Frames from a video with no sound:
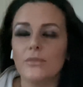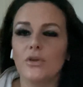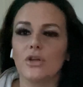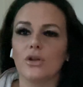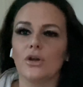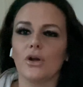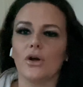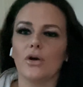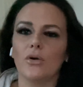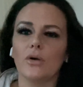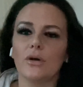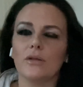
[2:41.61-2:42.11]

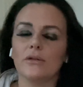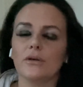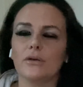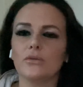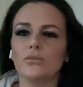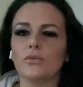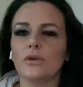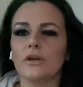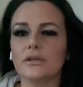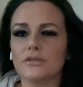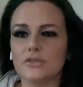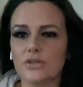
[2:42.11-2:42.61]
and then
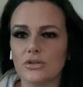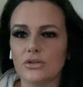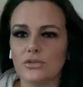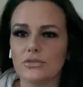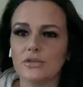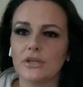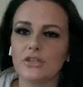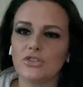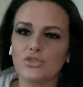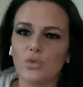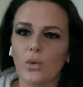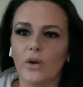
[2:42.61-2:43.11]
when I turned
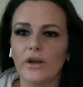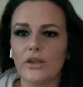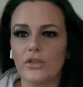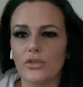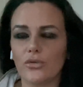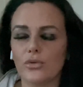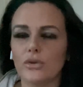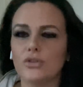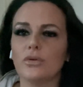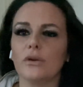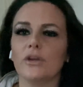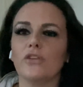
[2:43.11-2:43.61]
like
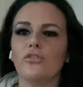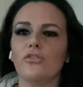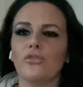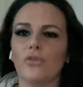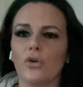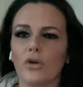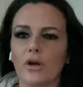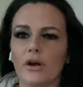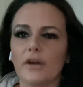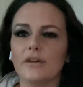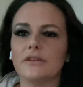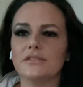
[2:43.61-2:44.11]
23,
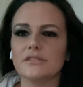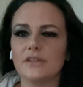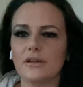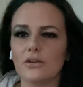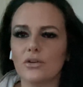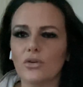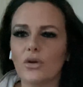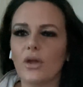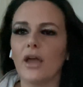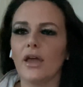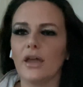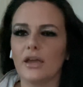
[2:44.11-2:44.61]
24, I said,
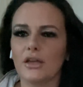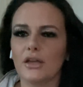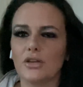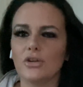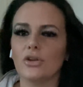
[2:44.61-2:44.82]
okay,